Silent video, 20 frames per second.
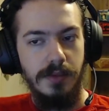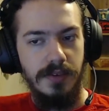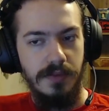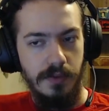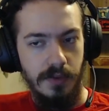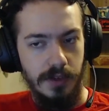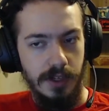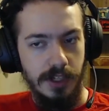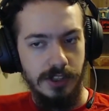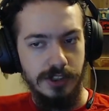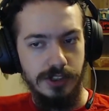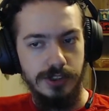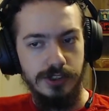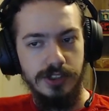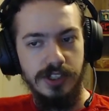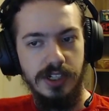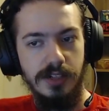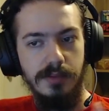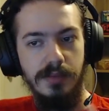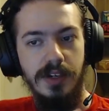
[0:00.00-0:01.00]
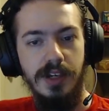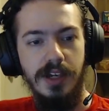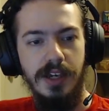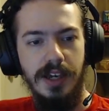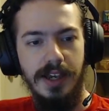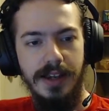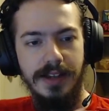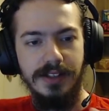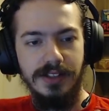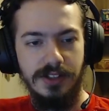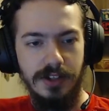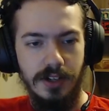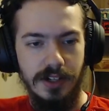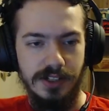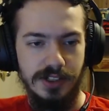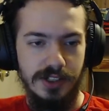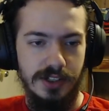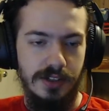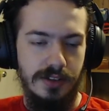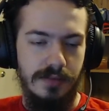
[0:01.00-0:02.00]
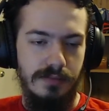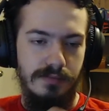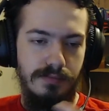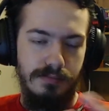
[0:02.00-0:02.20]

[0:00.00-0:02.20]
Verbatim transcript: before that stream, and gotten